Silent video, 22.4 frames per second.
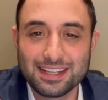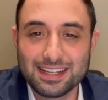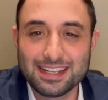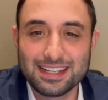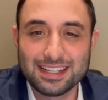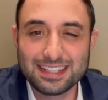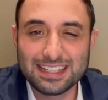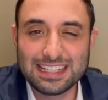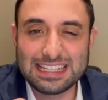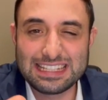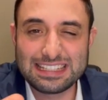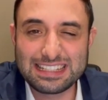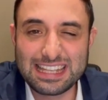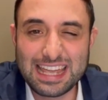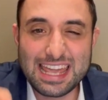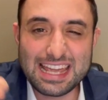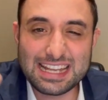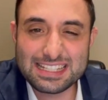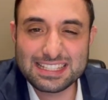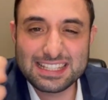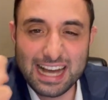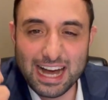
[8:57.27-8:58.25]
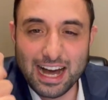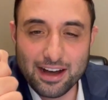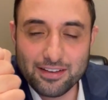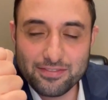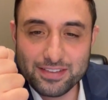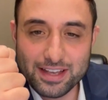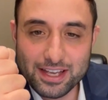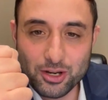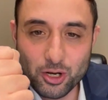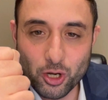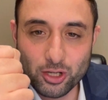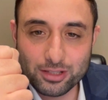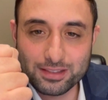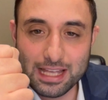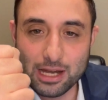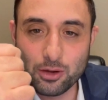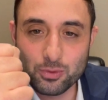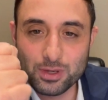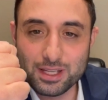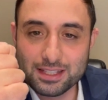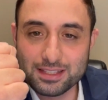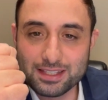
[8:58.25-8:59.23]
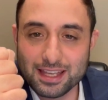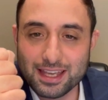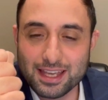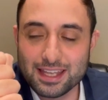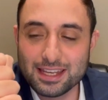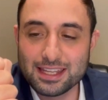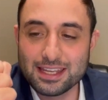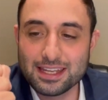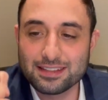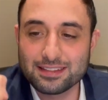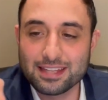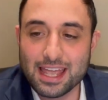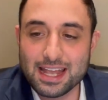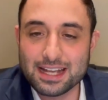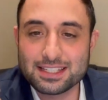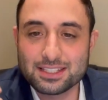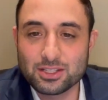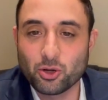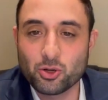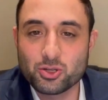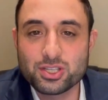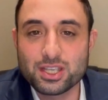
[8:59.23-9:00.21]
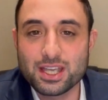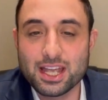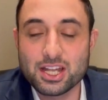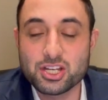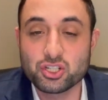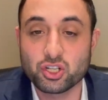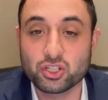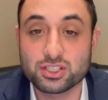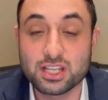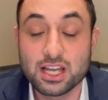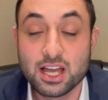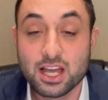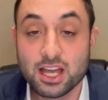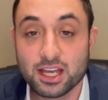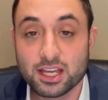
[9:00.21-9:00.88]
he takes the averot that we did, he takes those angels,